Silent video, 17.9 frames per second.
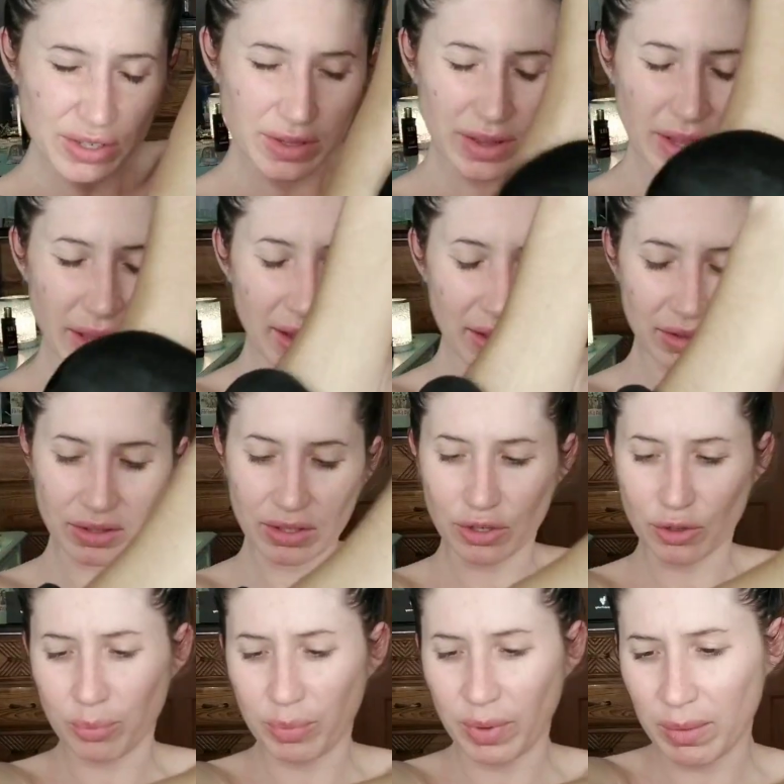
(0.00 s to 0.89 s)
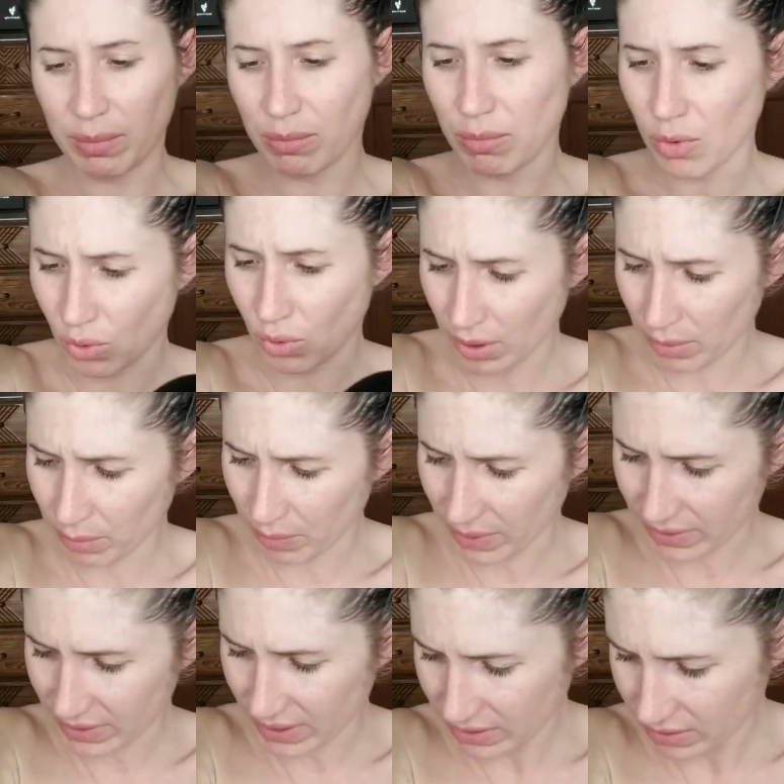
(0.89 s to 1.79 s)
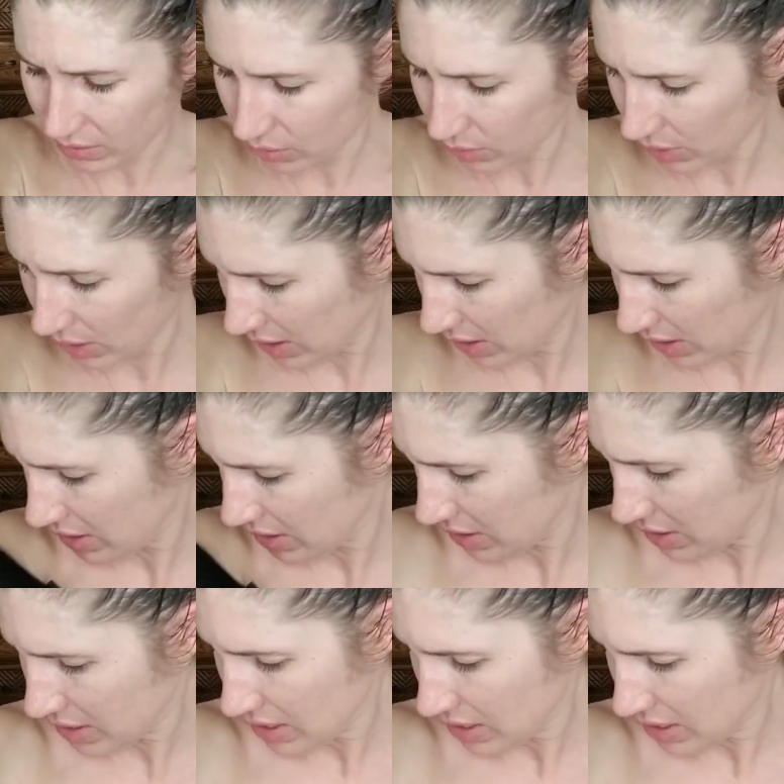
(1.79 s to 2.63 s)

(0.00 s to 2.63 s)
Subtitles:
to that a little bit more, but that's okay.